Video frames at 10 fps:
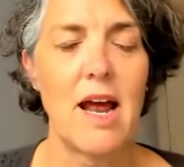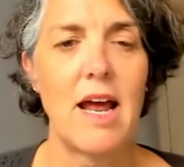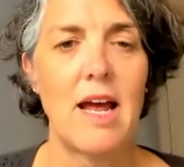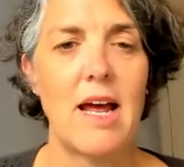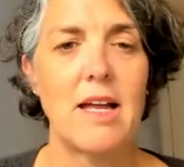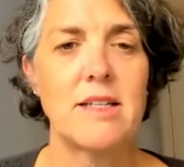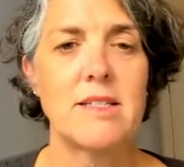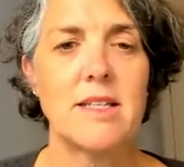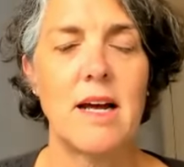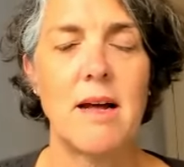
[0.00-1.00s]

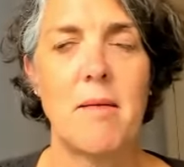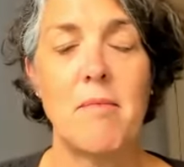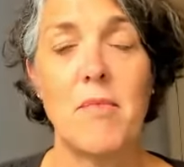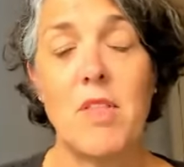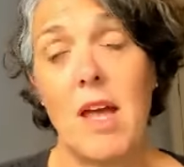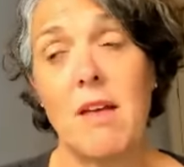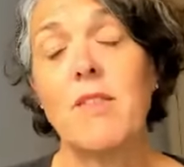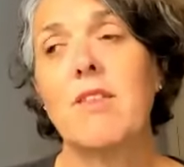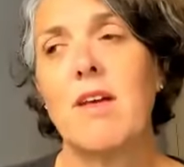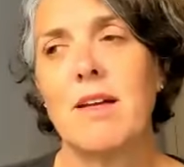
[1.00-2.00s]
And
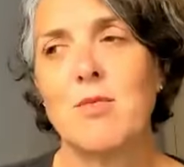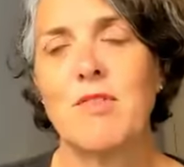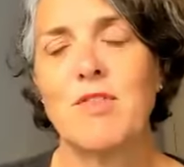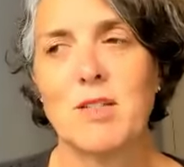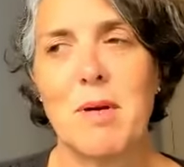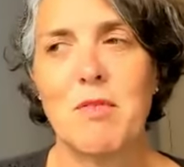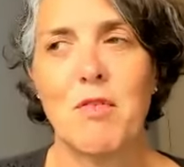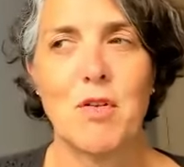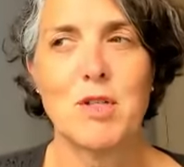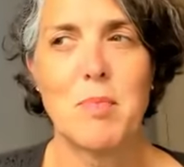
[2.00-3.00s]
as we've talked about
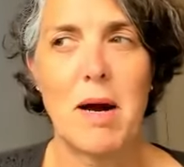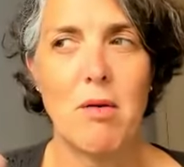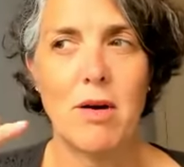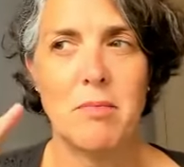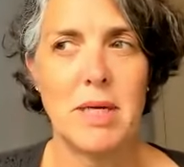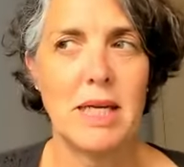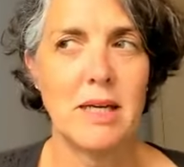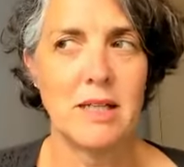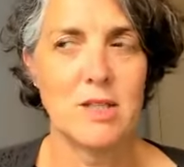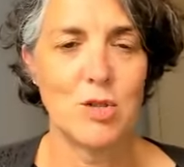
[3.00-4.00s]
before, there's power in being
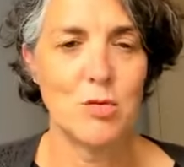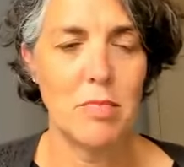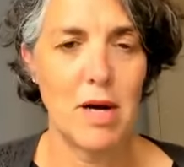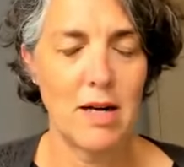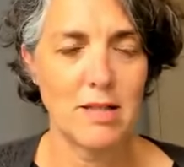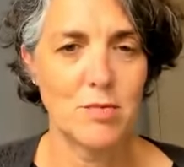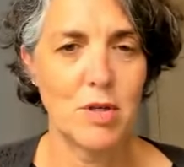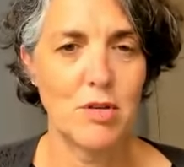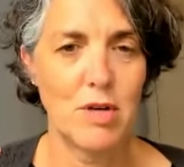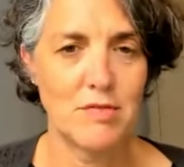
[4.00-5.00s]
in a Zoom box where
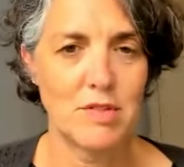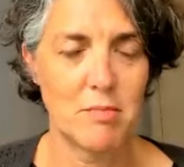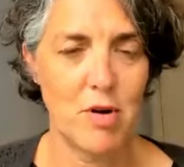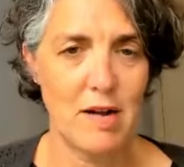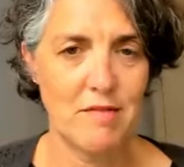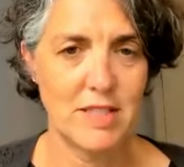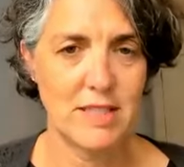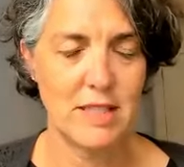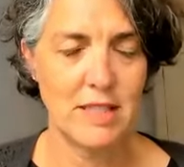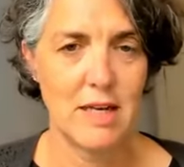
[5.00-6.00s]
you have some
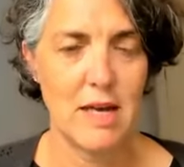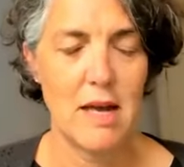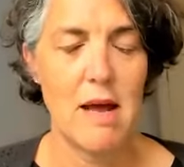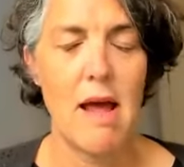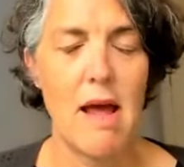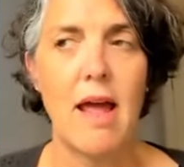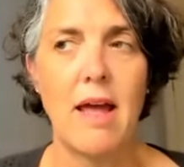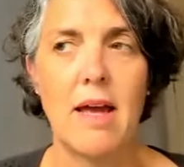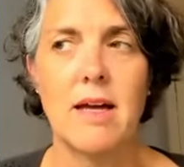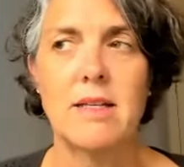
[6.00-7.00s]
privacy.
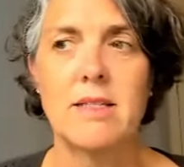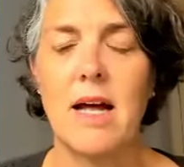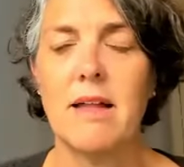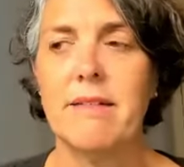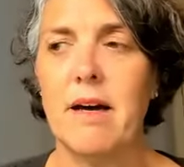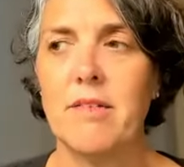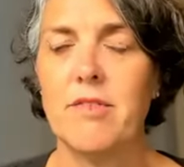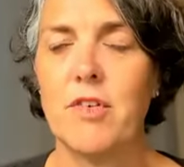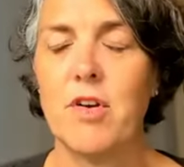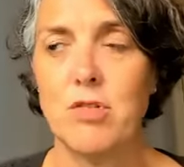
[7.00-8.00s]
And I
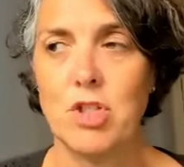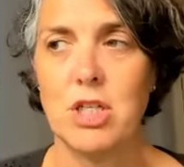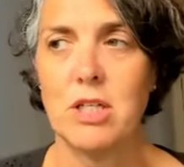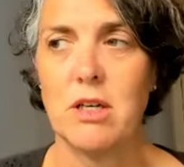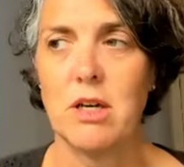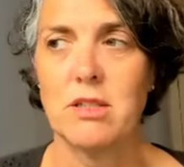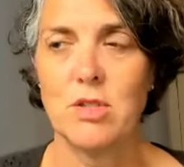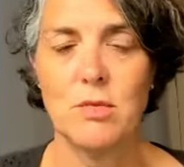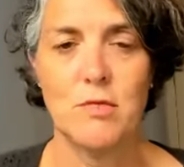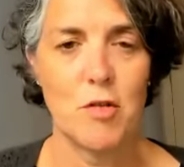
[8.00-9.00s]
love coaching on
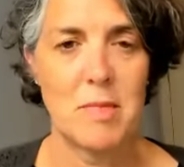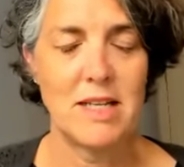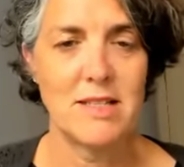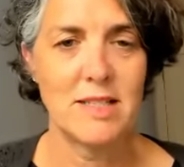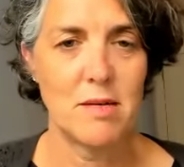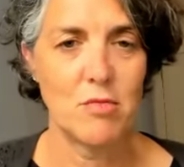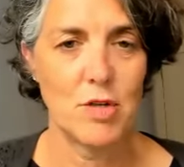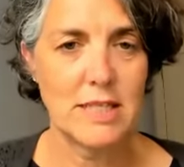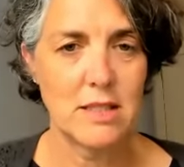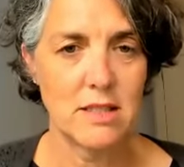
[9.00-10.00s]
Zoom for many of the same
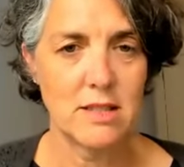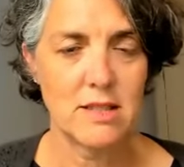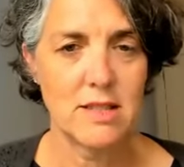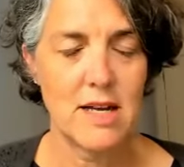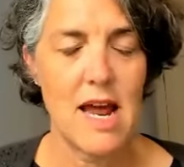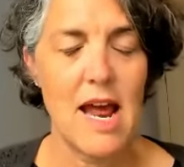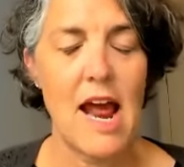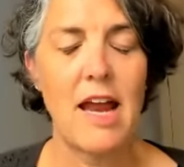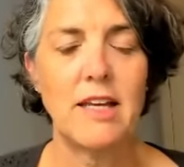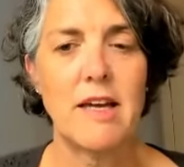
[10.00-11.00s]
reasons.
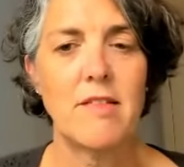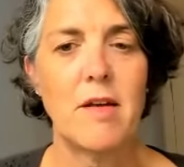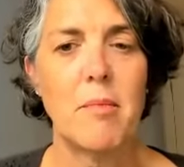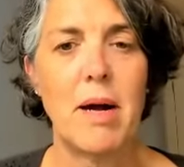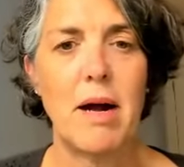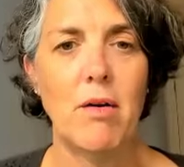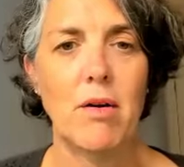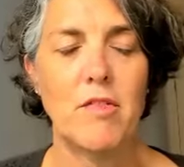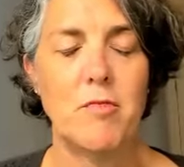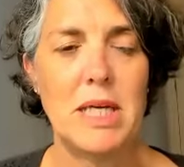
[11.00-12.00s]
And yet the power
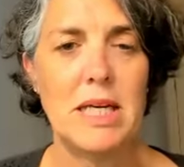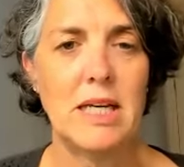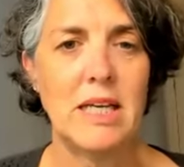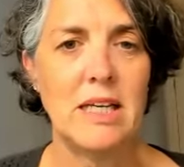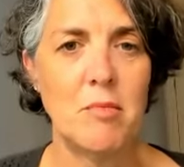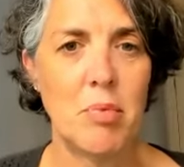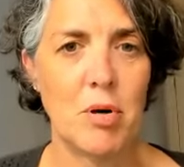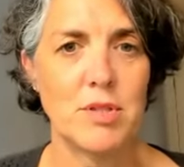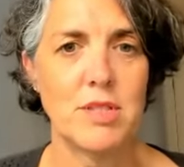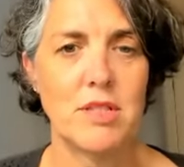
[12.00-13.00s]
of being in
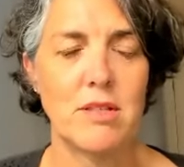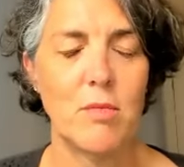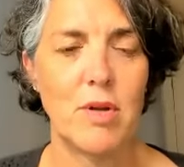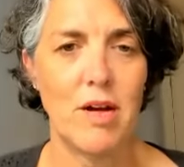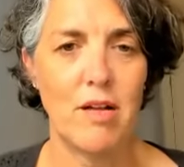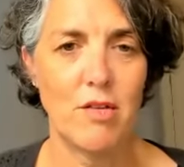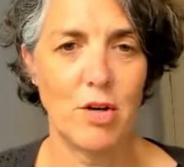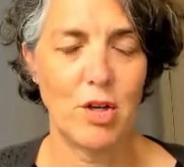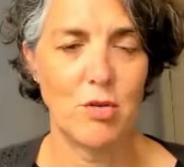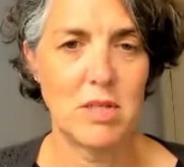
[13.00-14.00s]
person with other
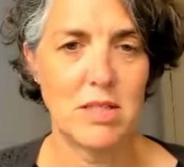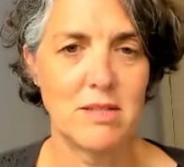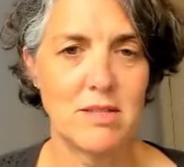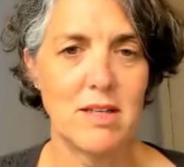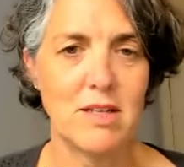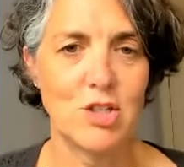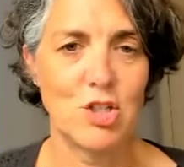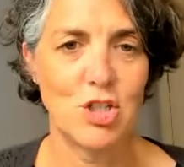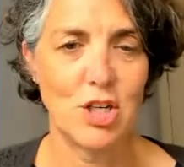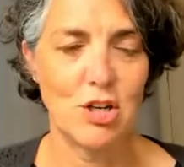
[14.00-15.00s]
humans in a
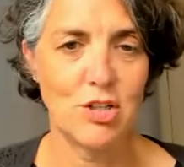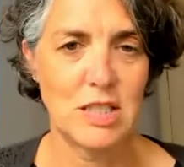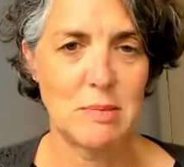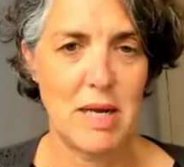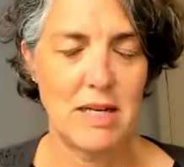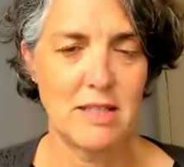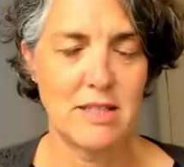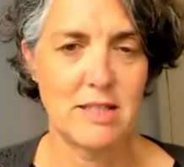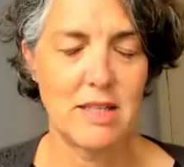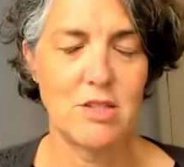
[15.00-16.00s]
shared
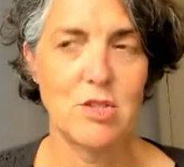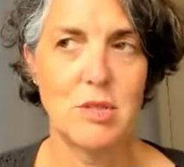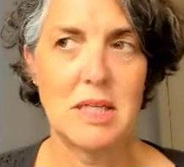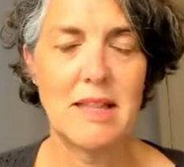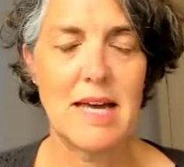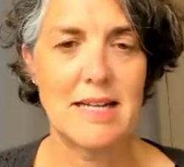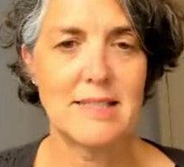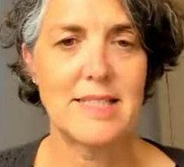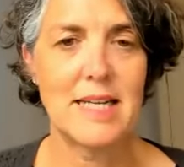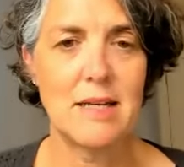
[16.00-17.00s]
space and doing that
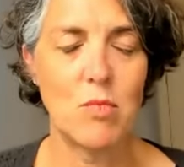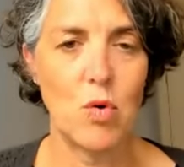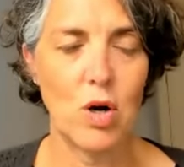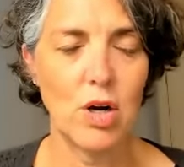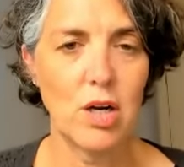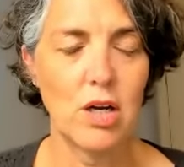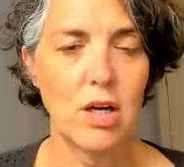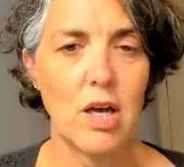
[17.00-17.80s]
same work